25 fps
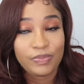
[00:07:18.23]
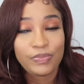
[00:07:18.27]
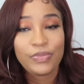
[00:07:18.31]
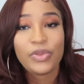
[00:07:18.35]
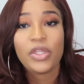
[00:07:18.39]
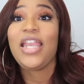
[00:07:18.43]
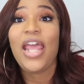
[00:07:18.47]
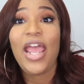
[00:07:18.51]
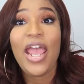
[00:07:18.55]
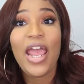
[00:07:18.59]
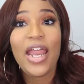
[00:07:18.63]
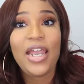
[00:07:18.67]

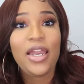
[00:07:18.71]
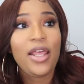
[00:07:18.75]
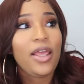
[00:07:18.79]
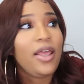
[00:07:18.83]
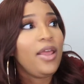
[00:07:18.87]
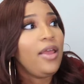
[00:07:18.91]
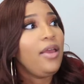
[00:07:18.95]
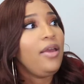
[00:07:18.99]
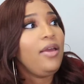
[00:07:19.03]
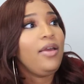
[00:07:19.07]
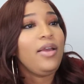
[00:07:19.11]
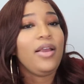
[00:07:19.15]
Then
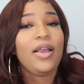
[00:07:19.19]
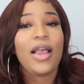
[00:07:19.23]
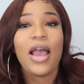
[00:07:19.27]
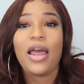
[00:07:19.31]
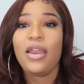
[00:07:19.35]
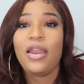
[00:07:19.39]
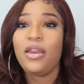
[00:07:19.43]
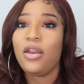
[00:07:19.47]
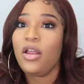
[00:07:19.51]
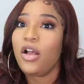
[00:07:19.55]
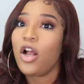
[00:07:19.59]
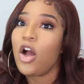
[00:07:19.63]

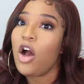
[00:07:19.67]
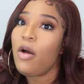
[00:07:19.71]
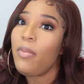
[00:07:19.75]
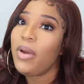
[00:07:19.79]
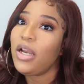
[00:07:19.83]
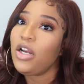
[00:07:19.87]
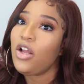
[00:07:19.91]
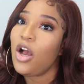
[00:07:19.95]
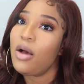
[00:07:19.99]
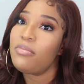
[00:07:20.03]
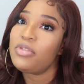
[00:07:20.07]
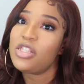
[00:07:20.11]
Canada
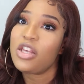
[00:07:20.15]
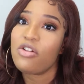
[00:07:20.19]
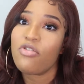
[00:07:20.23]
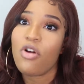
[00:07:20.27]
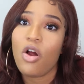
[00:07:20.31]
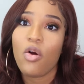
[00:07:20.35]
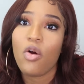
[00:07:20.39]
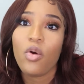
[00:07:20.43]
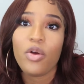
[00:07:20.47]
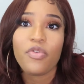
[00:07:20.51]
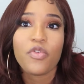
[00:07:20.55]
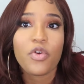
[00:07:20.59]
government comes
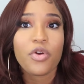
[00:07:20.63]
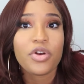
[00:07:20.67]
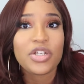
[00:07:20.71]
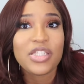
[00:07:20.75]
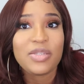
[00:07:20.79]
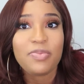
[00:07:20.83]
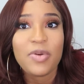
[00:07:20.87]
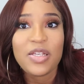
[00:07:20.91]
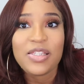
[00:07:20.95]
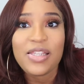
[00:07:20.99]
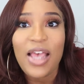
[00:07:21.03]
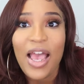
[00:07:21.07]
around with
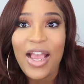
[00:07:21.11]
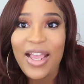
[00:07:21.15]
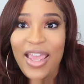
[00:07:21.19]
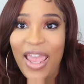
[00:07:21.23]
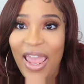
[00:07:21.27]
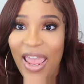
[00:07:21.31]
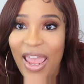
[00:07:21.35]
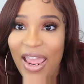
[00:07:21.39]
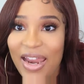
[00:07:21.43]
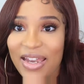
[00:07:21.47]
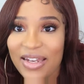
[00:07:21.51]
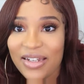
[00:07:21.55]
Christmas
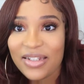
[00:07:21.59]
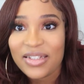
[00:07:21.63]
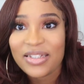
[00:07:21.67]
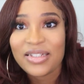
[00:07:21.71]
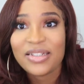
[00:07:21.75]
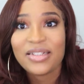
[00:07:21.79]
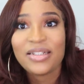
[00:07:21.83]
again.